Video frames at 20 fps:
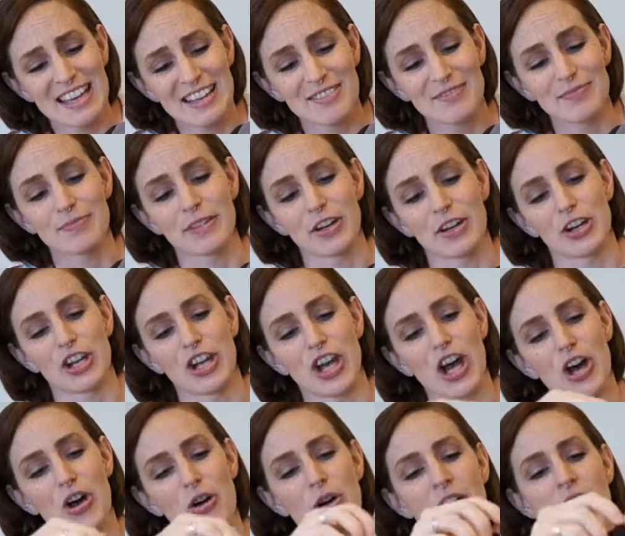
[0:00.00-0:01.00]
There you
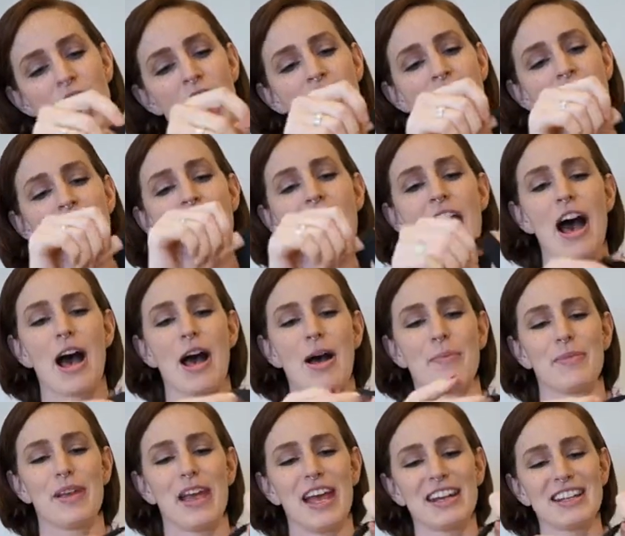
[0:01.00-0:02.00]
go. And
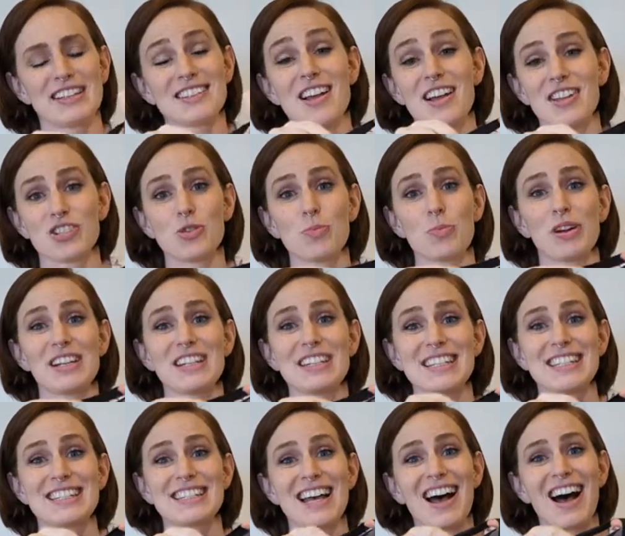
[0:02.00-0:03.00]
it's not super
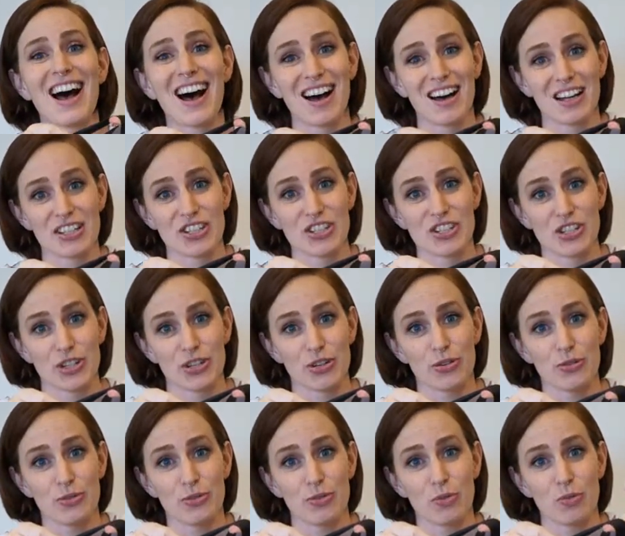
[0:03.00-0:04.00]
easy to
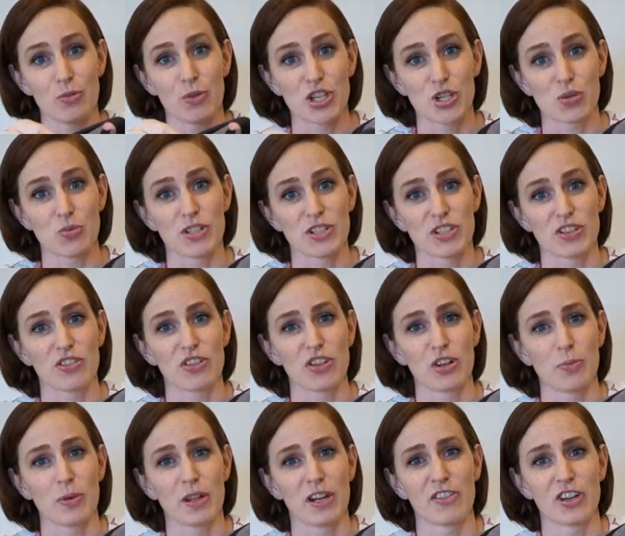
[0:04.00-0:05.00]
undo, which was a little
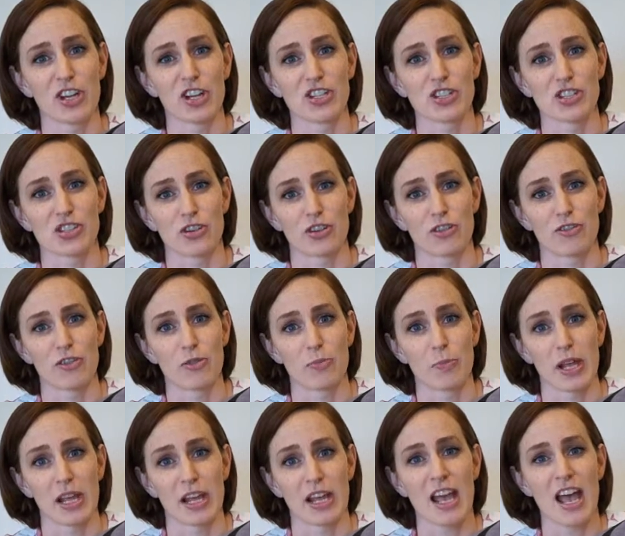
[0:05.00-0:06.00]
bit of a concern for
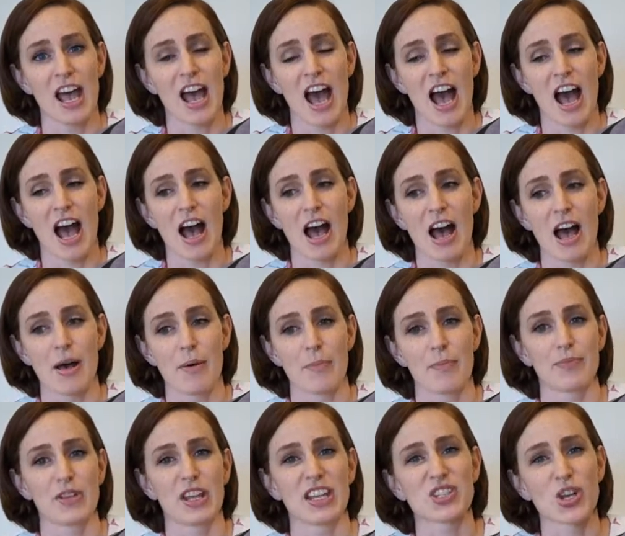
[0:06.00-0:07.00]
me.
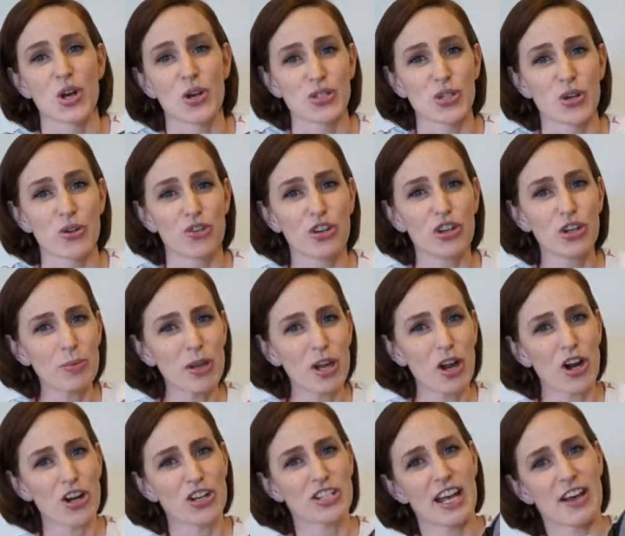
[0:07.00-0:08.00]
It's also a little bit
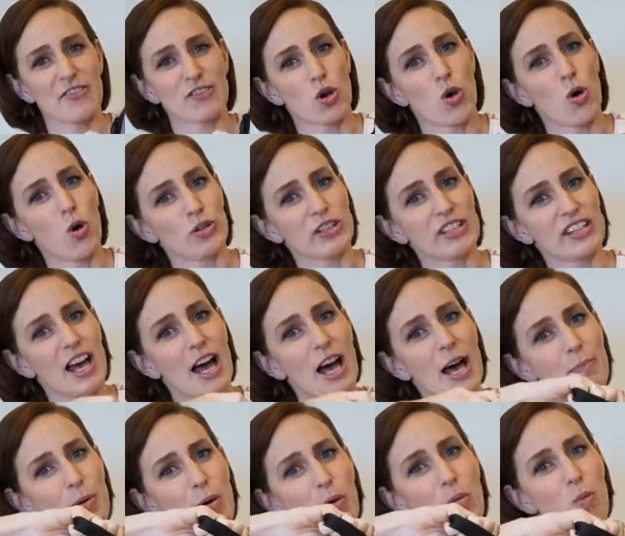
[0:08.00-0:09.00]
hard to have to hold it
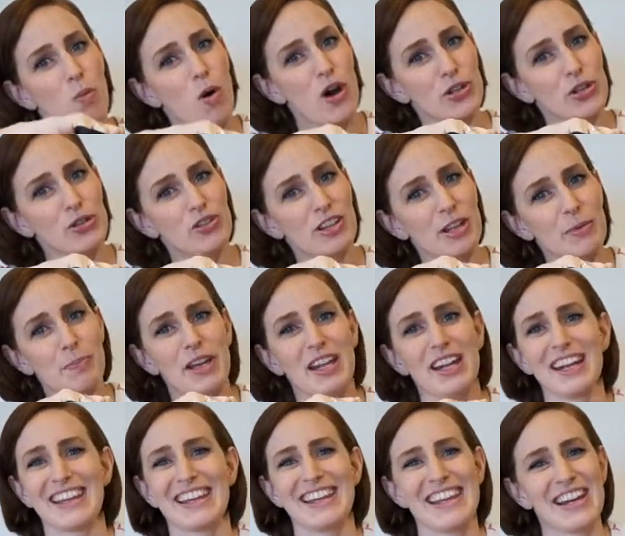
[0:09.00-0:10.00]
up while you clip it.
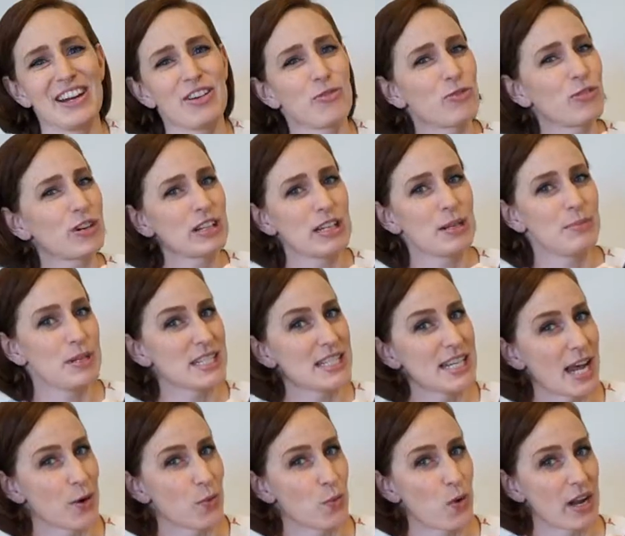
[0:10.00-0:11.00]
Can't really be
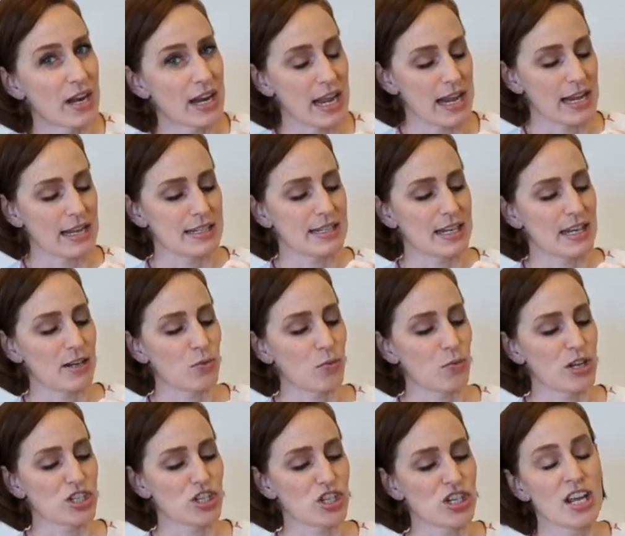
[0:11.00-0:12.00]
done one-handed,
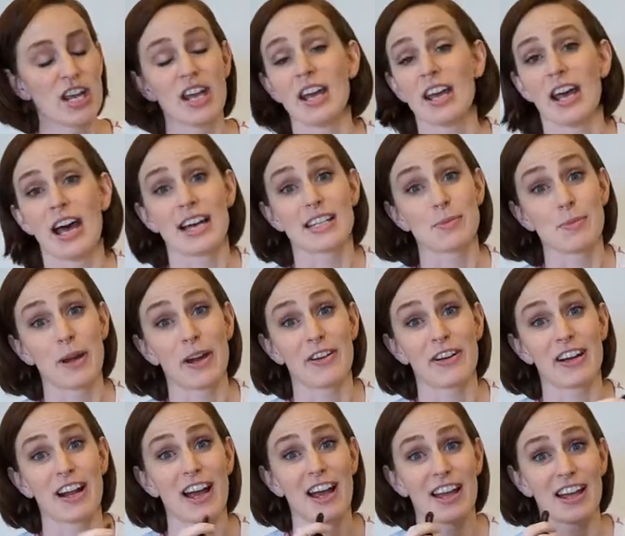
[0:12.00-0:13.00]
which as a
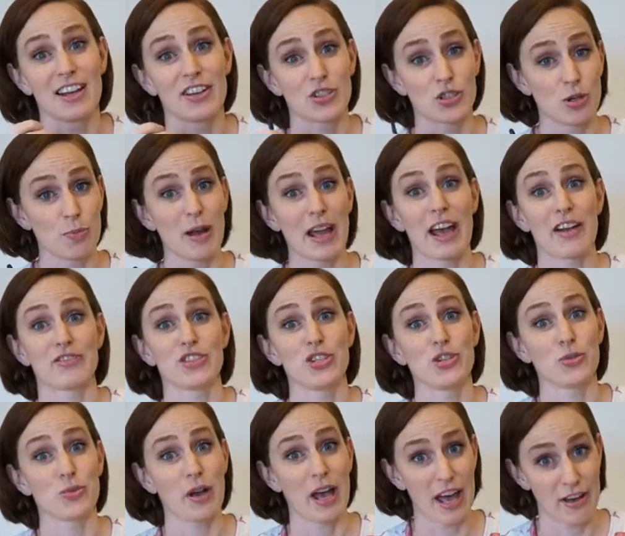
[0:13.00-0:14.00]
parent, I assume I have to
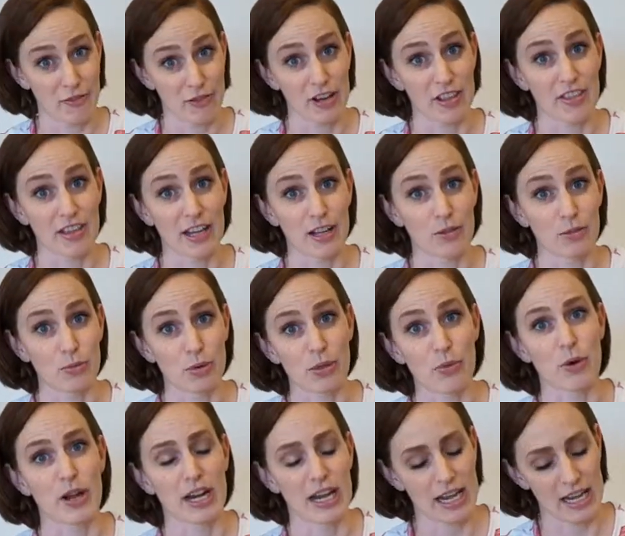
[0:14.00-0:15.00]
do everything with
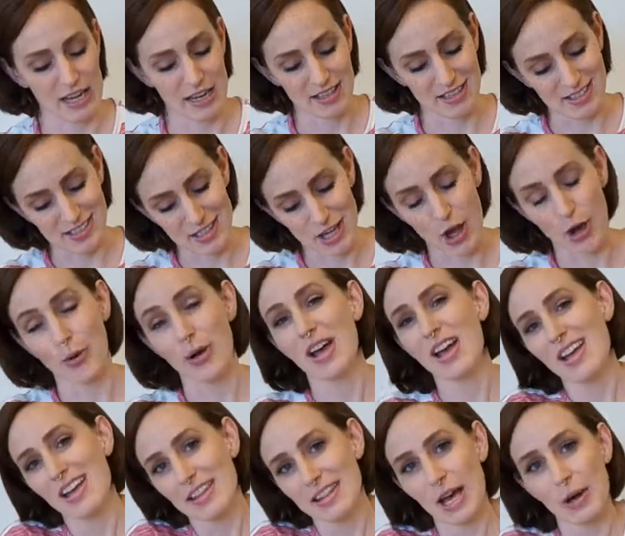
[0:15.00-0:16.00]
one hand. So
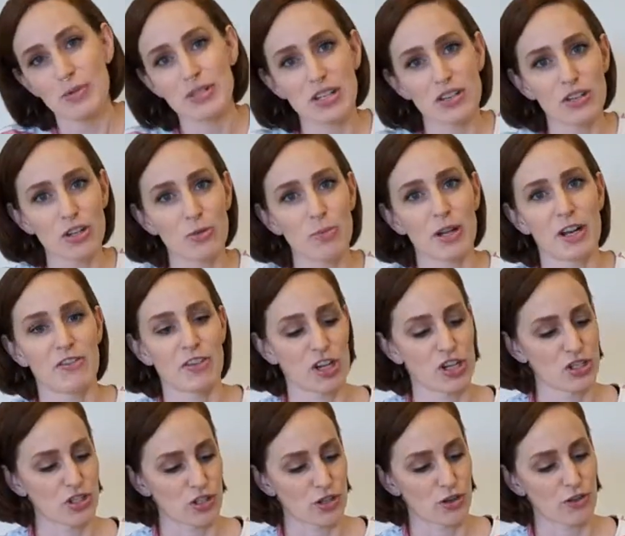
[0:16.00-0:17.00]
that was a little bit of a
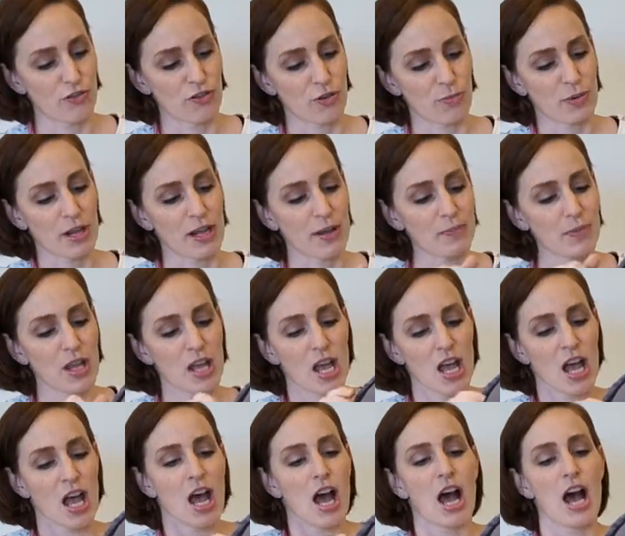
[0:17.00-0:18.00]
concern for me.
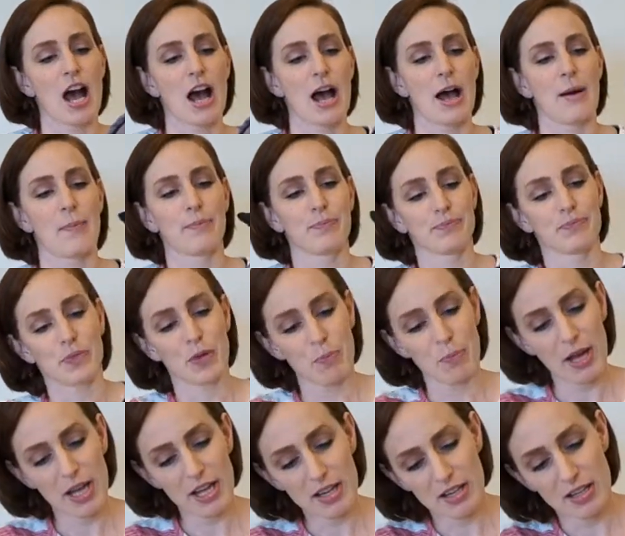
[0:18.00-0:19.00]

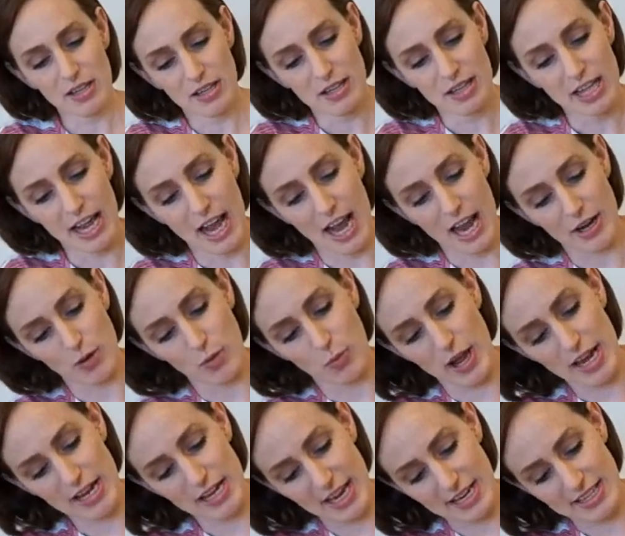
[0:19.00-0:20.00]
But they hide
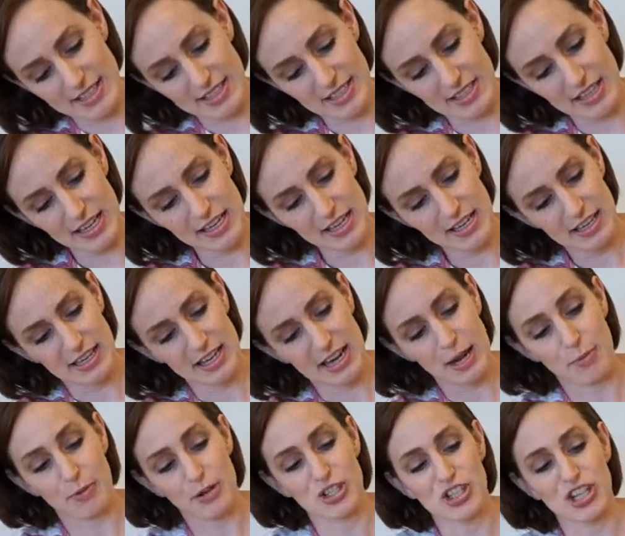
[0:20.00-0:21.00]
away nicely, and I
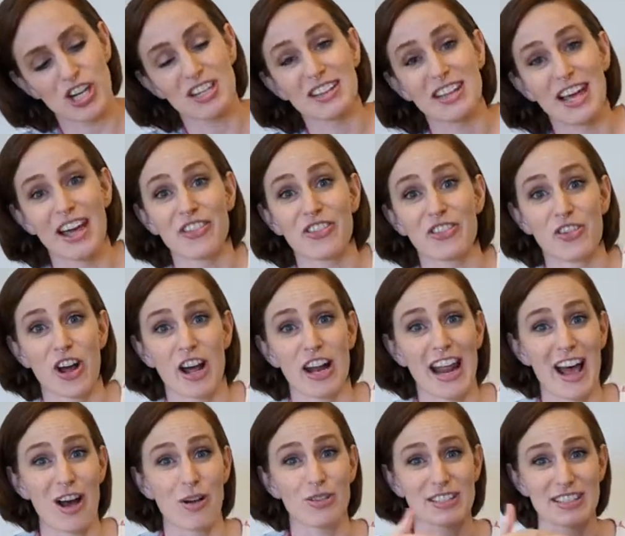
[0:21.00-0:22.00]
appreciate that they're not
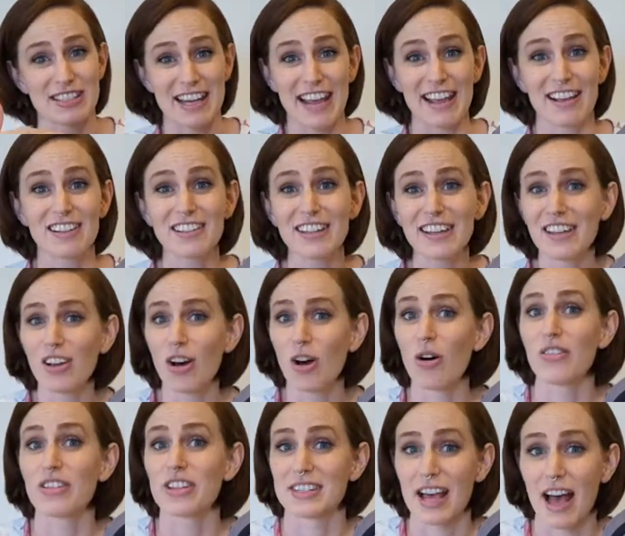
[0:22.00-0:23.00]
out dangling
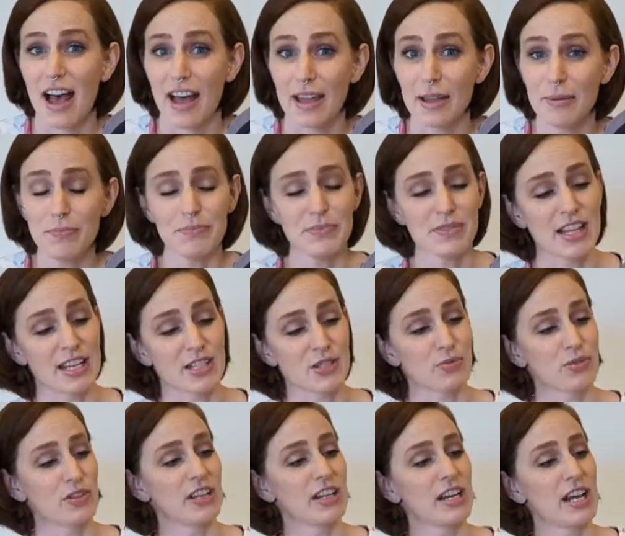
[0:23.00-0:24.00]
all the time. That's
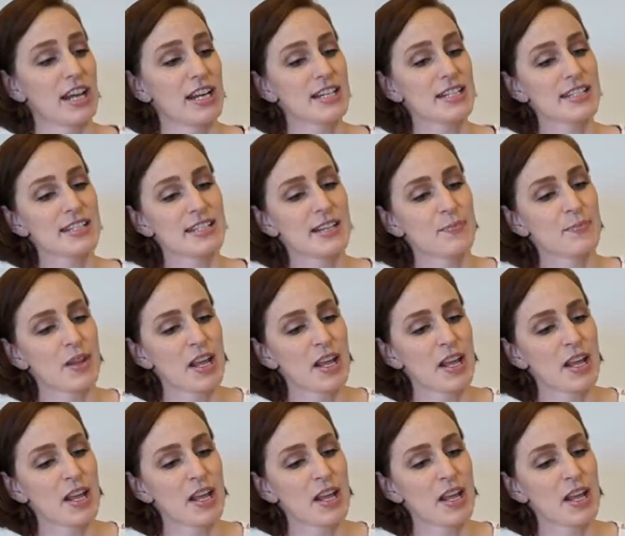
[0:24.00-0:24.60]
really nice.